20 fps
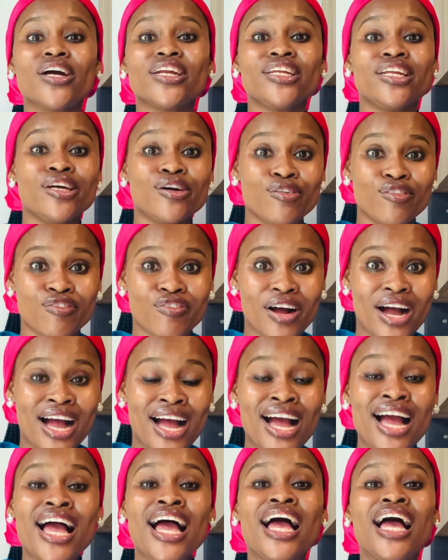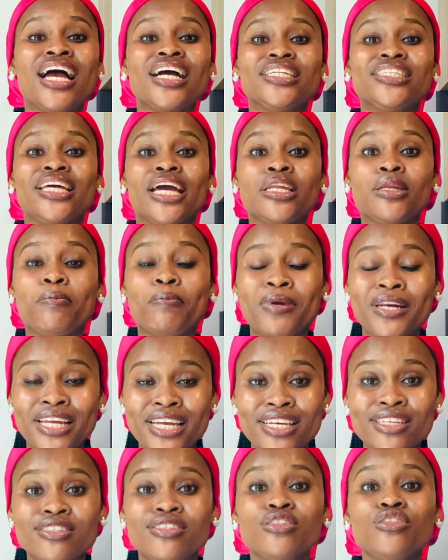layover, then
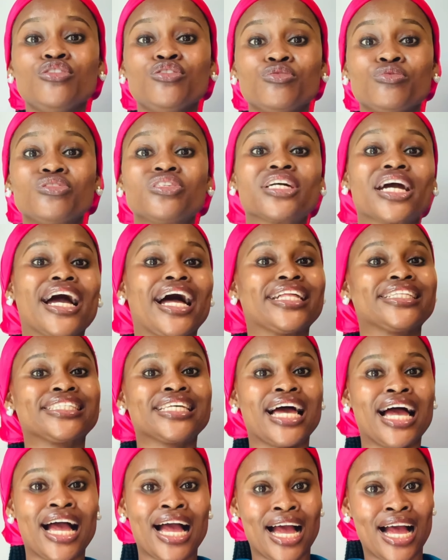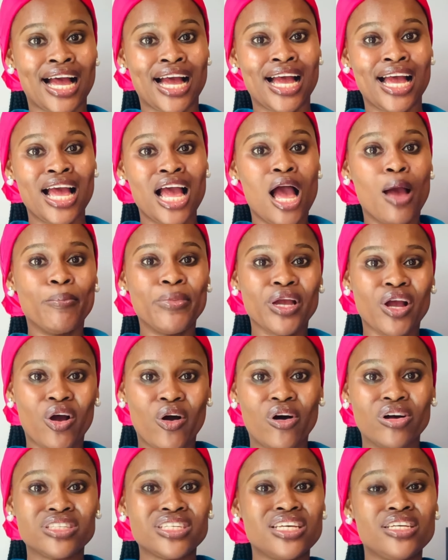please use Qatar
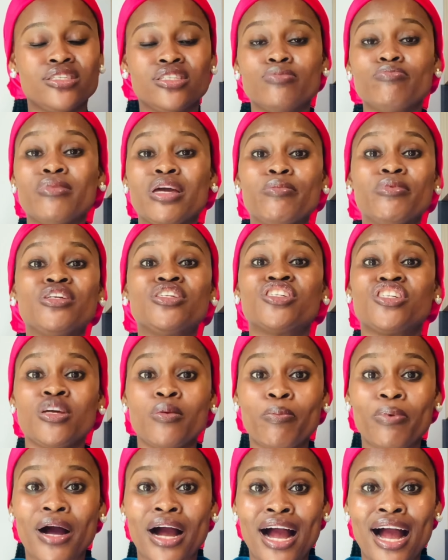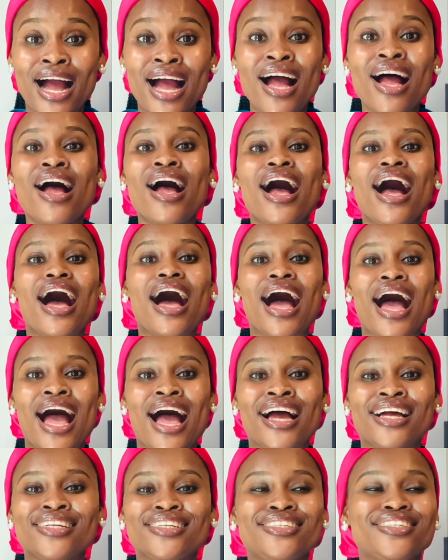because it may be cheaper
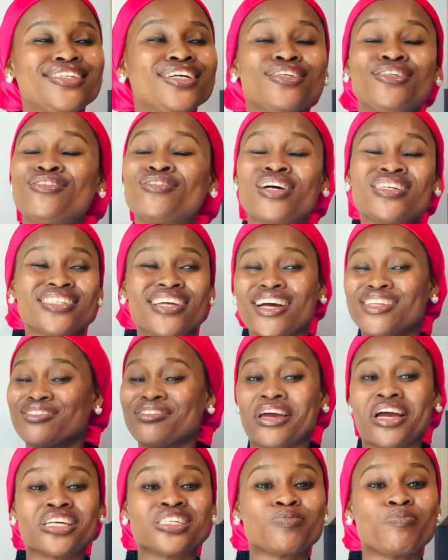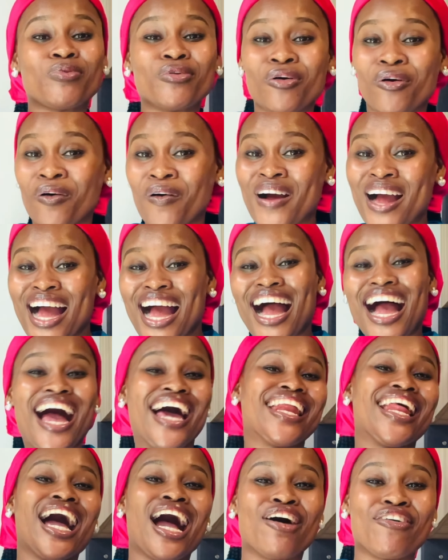and you just get to explore
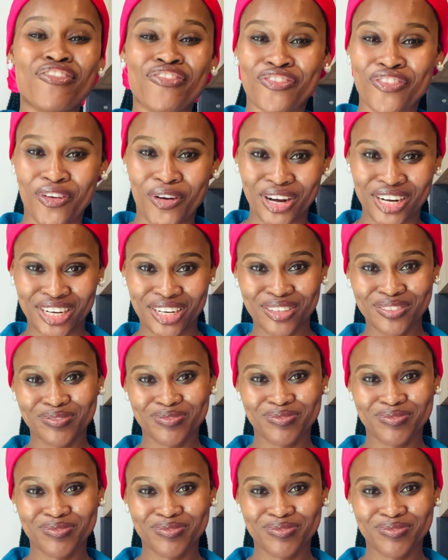and have fun.